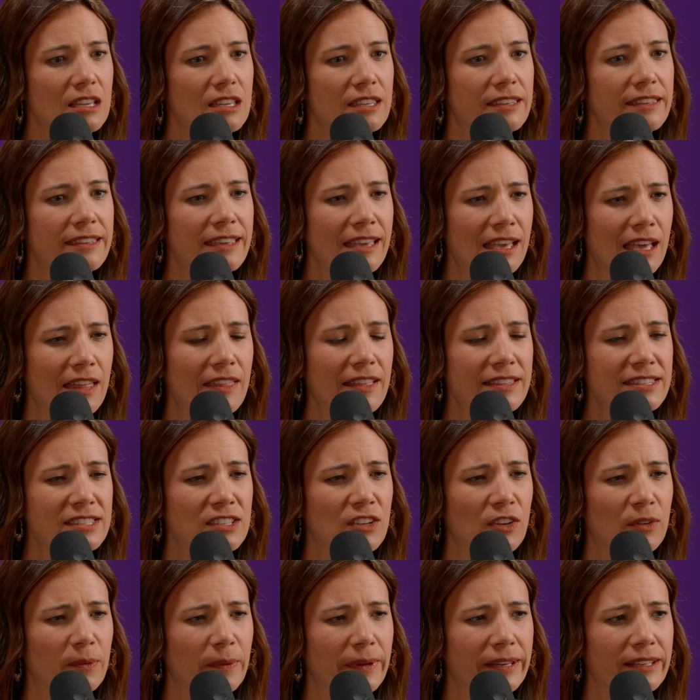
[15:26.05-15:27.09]
Yeah, that's
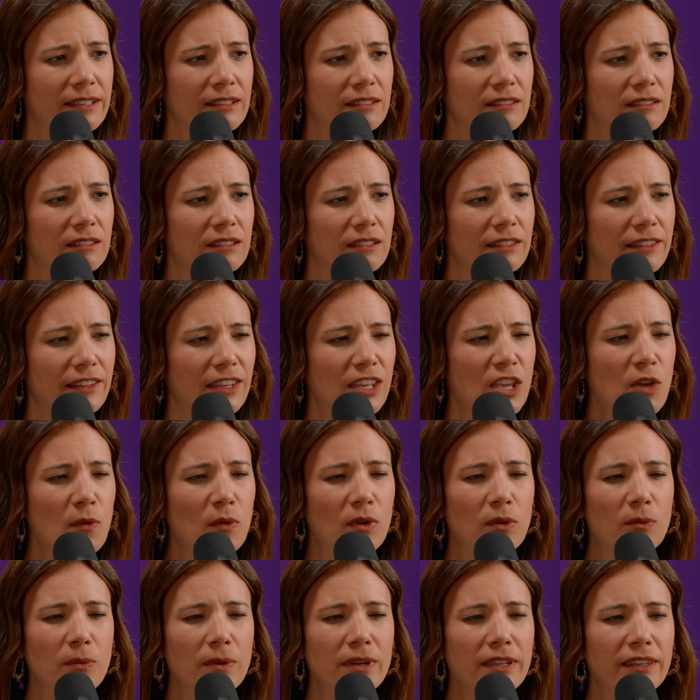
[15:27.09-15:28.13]
a good one. You
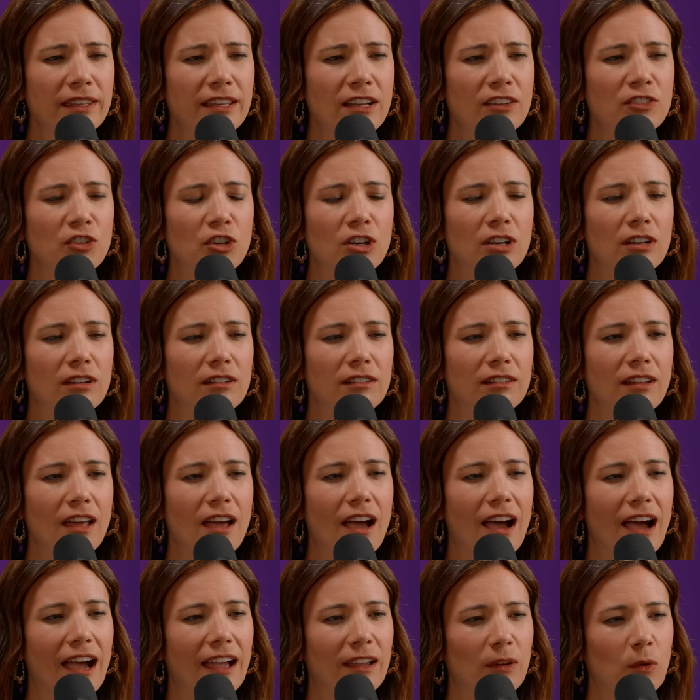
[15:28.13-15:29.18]
were really on your
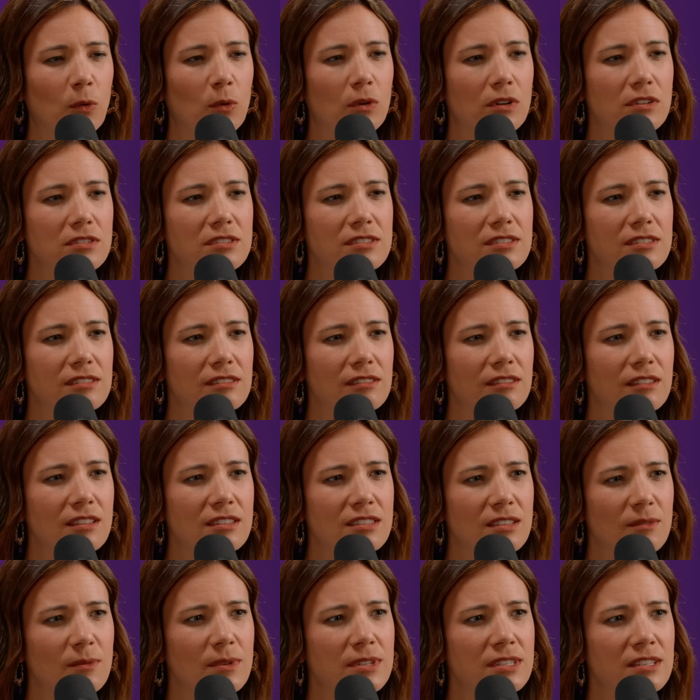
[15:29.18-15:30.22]
not high horse
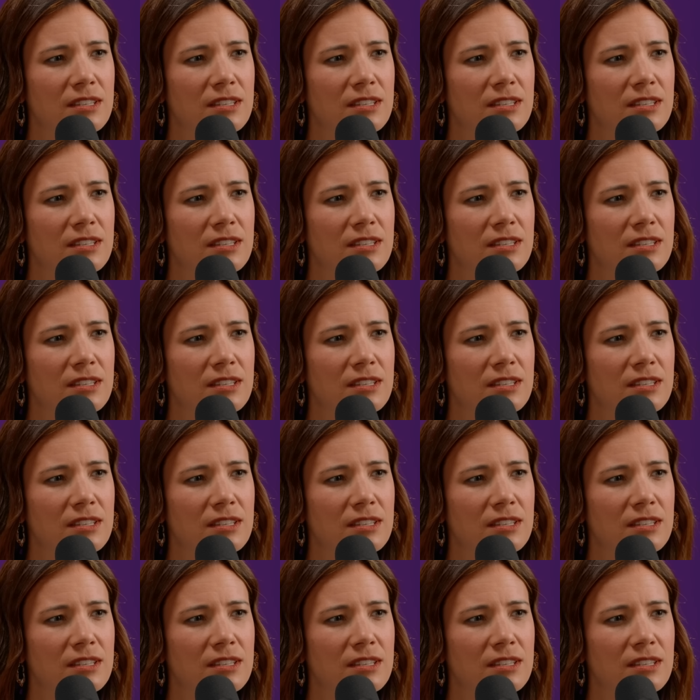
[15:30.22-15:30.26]
because it